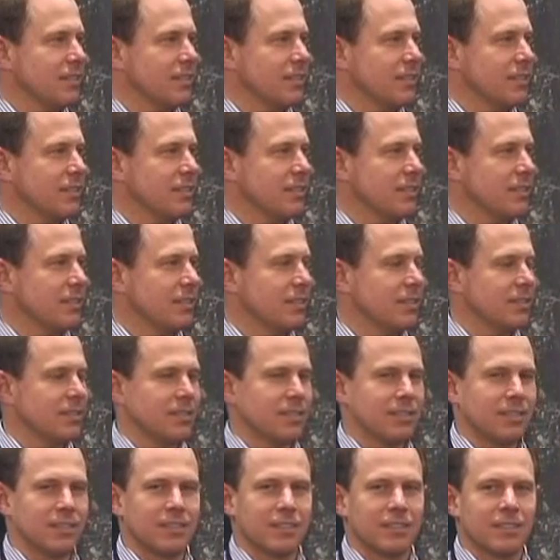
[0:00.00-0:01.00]

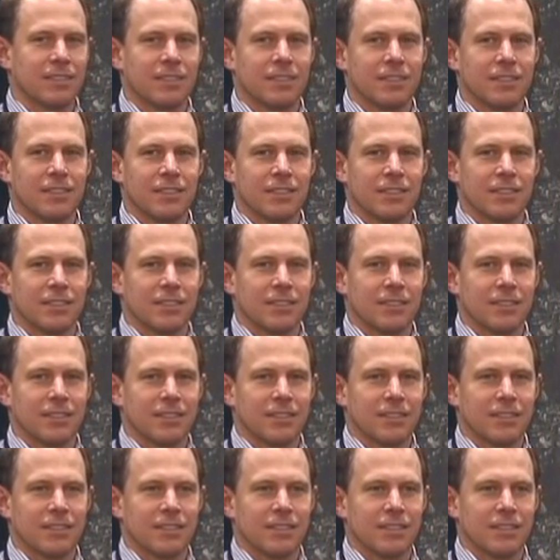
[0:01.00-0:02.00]

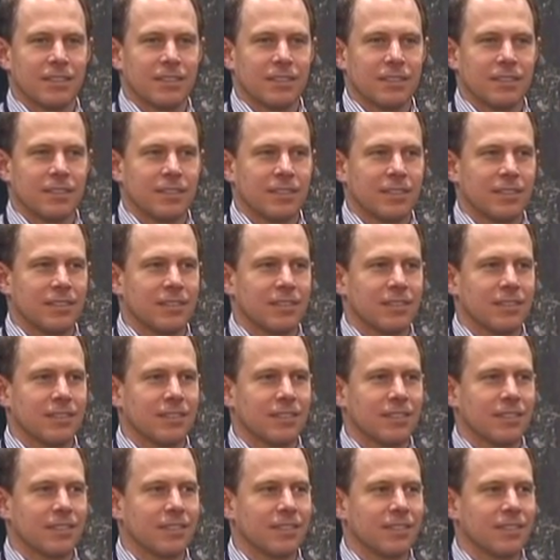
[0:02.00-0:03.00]

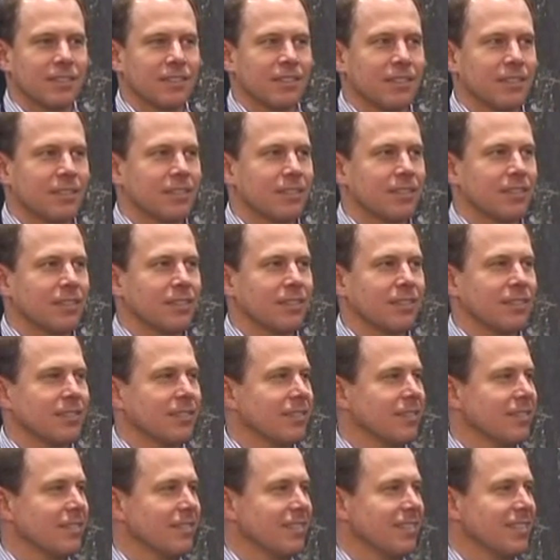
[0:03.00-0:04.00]

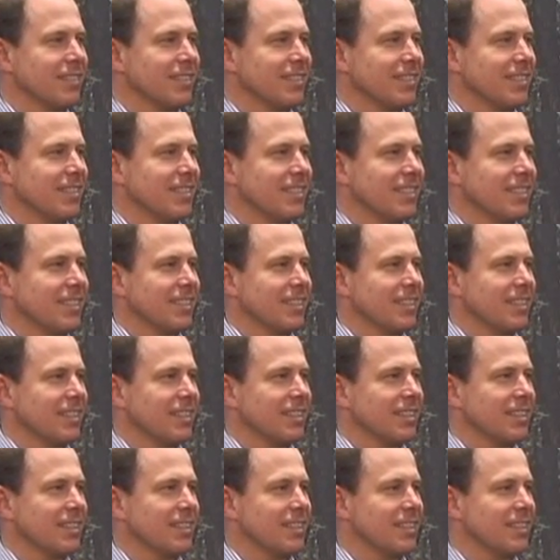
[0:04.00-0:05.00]

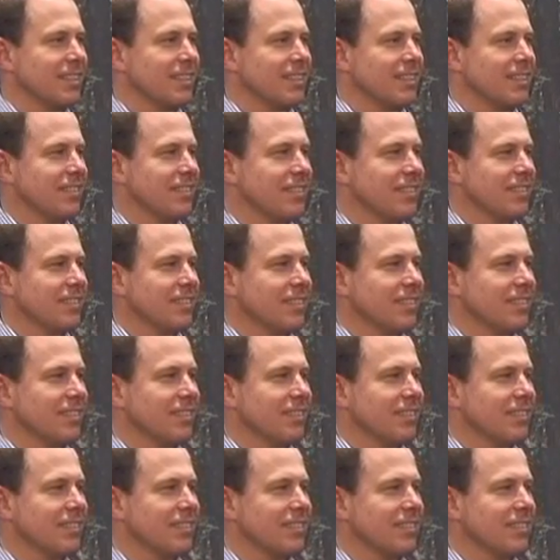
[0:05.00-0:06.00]

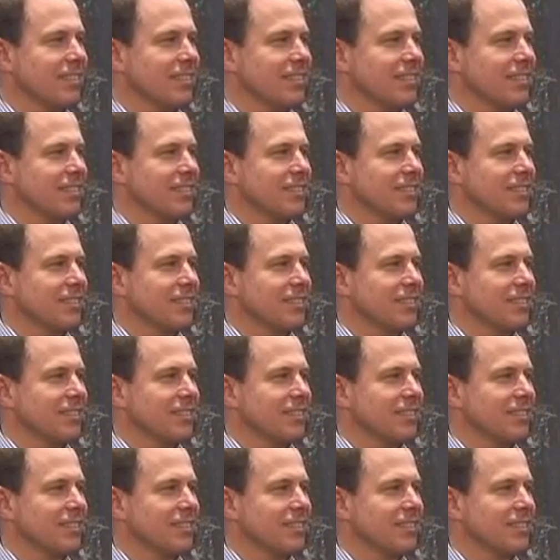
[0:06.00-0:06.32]
No words are spoken by the person on screen.